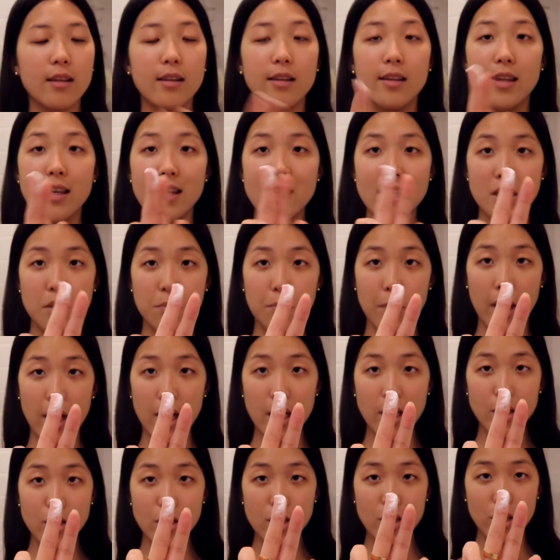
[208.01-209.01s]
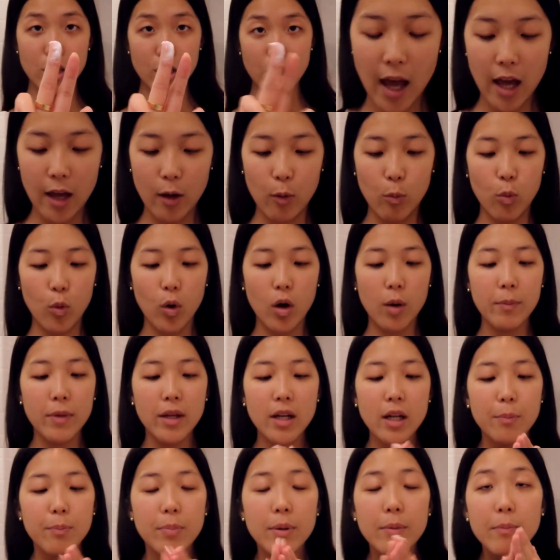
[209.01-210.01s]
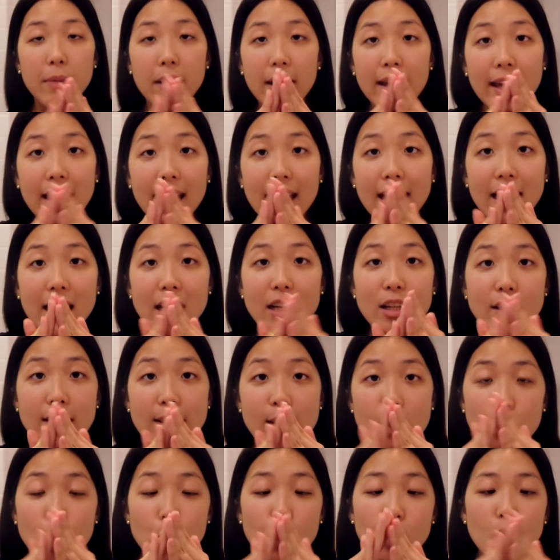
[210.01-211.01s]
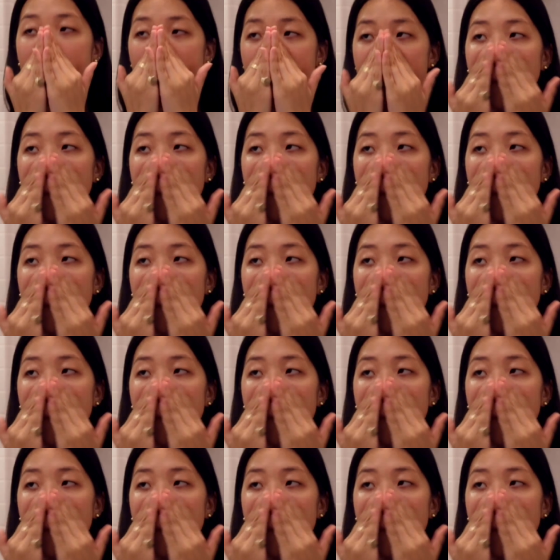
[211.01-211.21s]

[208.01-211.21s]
this much. I warm it up in my hand a little.